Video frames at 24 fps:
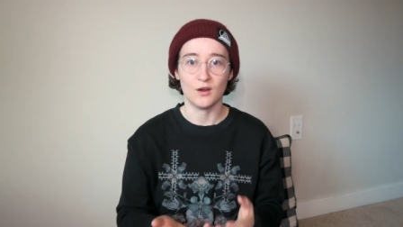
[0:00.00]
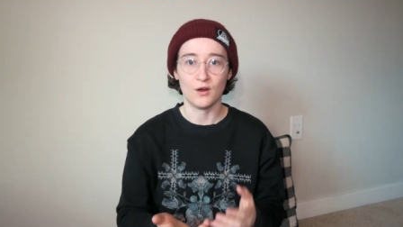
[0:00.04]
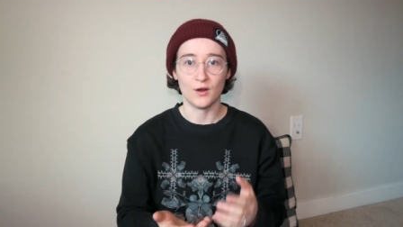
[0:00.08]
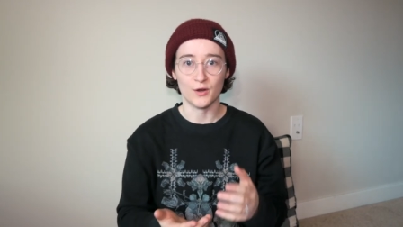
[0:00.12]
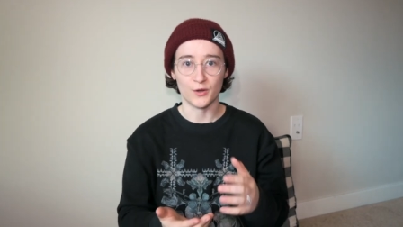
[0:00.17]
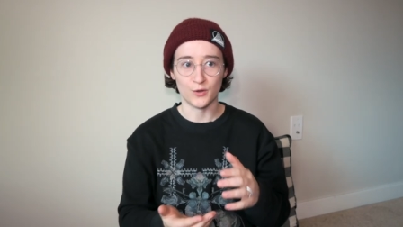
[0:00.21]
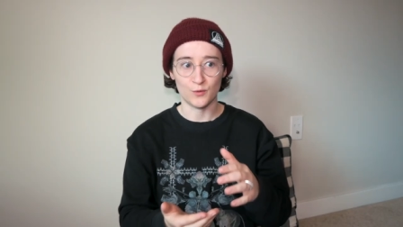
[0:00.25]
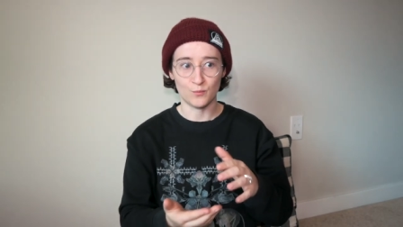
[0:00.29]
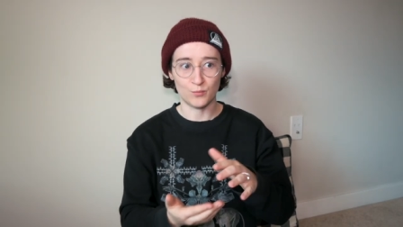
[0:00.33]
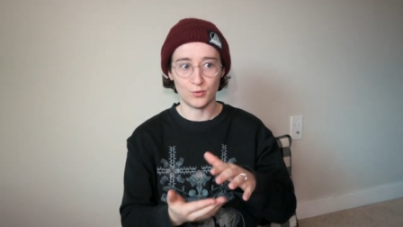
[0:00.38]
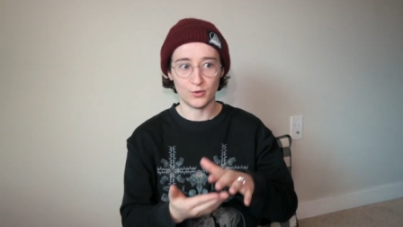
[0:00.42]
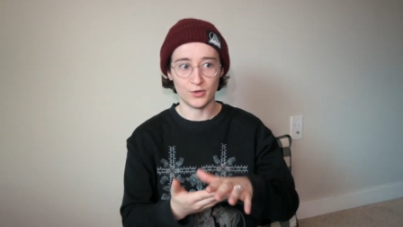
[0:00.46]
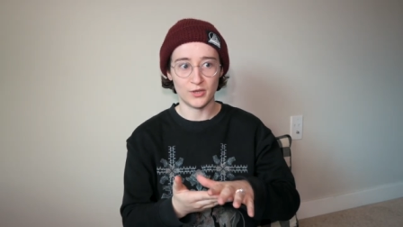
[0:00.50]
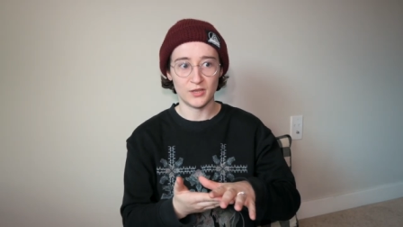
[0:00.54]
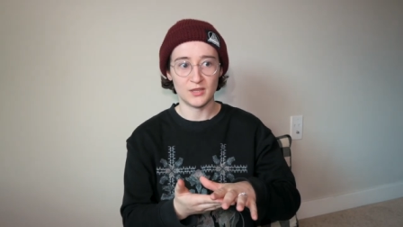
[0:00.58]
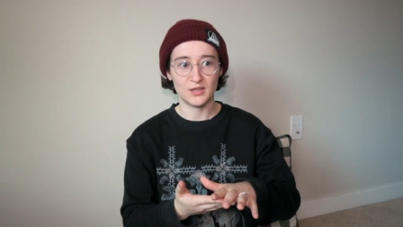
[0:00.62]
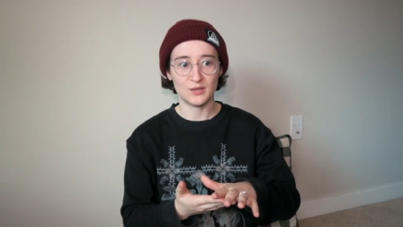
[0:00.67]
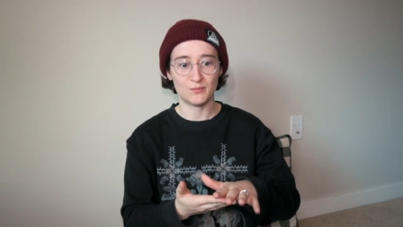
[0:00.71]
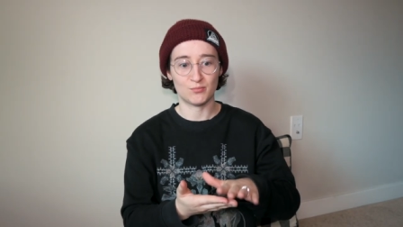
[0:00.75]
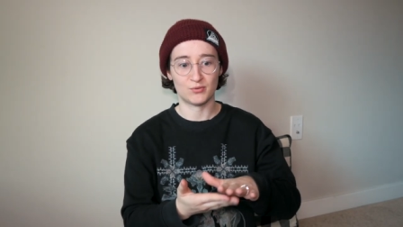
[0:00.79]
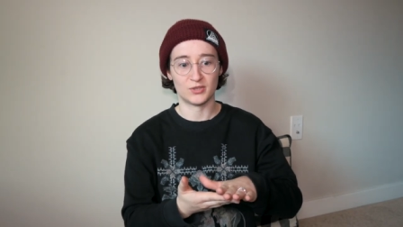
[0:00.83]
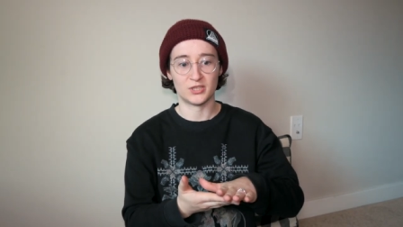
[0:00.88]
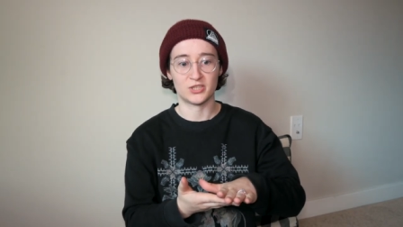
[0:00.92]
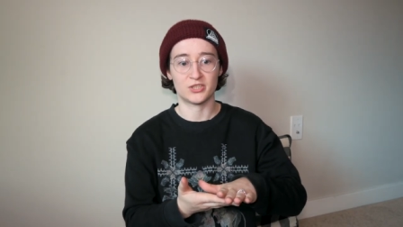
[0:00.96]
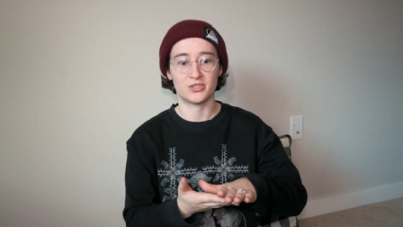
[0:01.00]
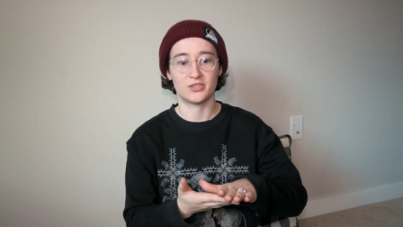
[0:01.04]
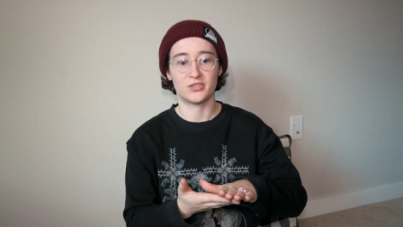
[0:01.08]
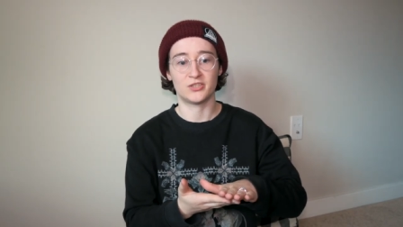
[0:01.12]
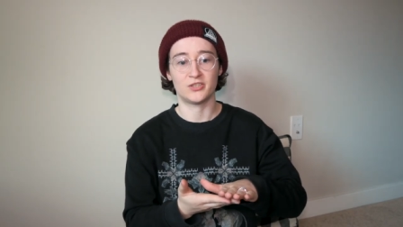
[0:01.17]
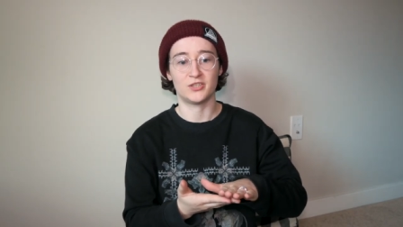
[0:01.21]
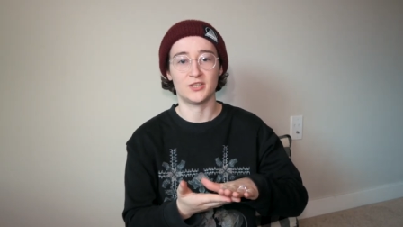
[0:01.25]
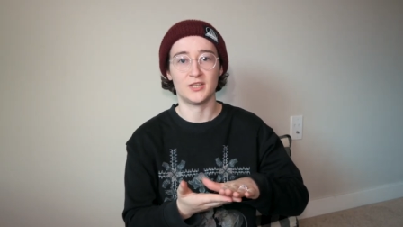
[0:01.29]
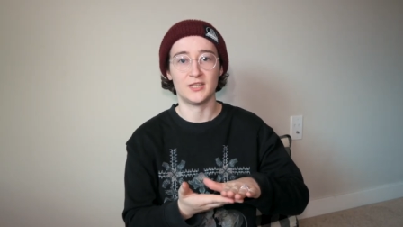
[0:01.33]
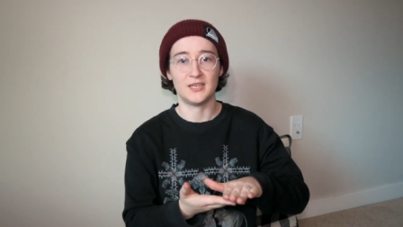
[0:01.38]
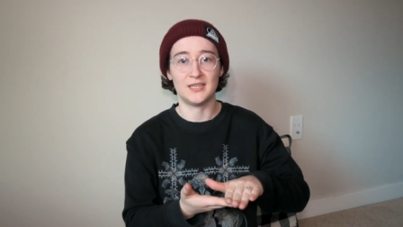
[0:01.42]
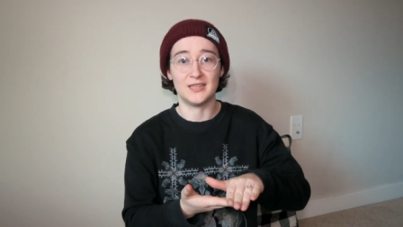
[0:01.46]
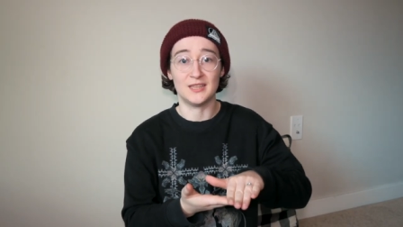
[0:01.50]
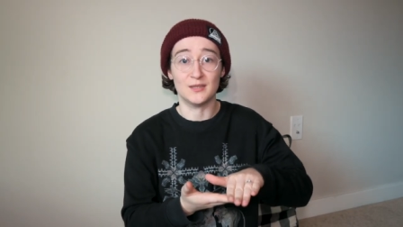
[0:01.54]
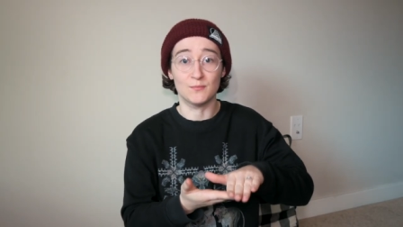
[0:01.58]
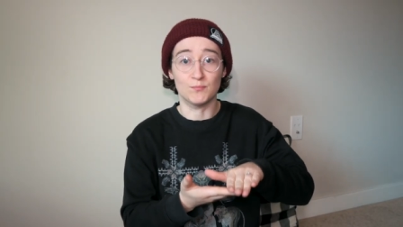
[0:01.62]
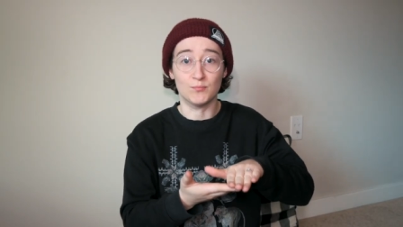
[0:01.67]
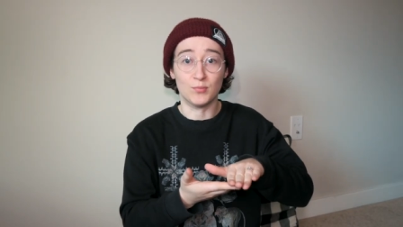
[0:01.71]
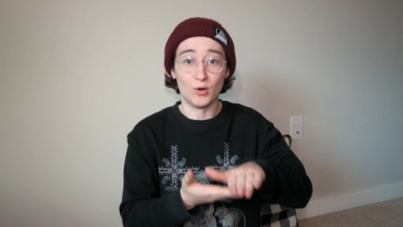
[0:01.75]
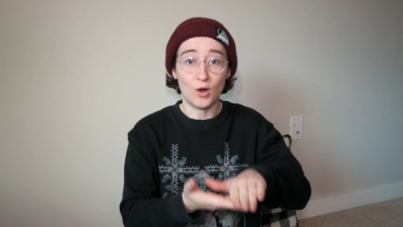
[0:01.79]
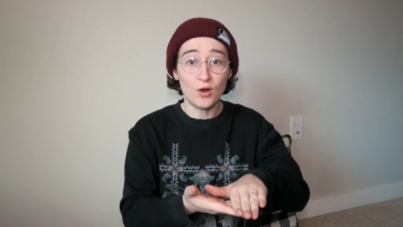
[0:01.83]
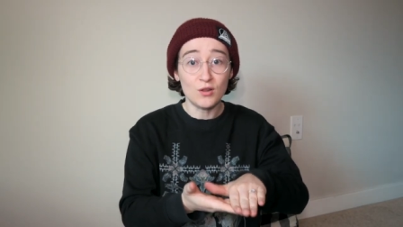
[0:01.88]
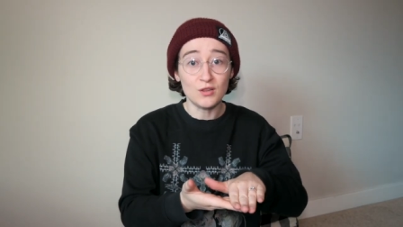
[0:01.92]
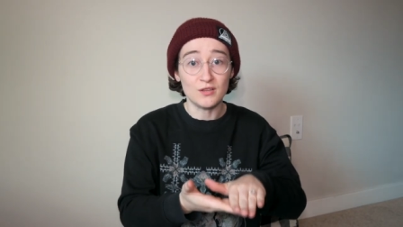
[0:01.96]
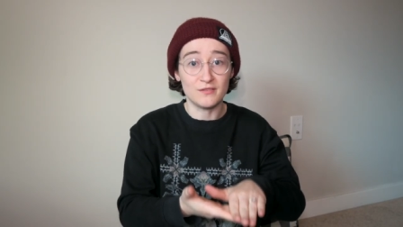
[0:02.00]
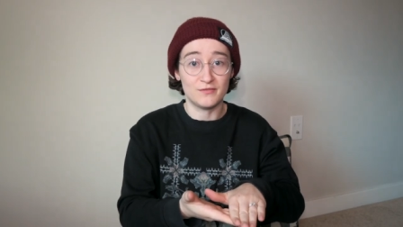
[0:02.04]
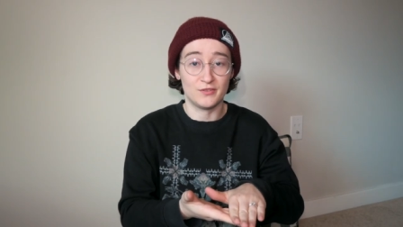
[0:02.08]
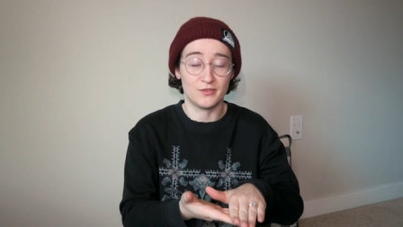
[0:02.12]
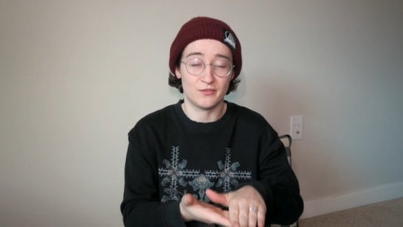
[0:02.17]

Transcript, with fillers: are you putting the pressure in the ball of